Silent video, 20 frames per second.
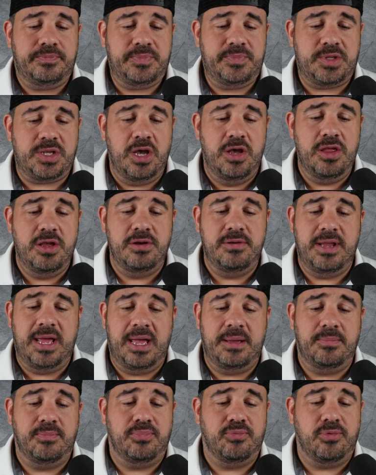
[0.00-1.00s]
other than
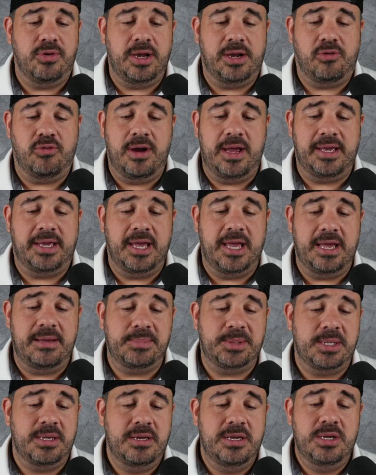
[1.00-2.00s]
that, great
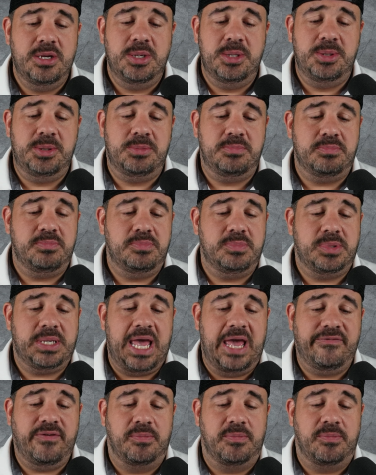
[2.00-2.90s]
games. Gave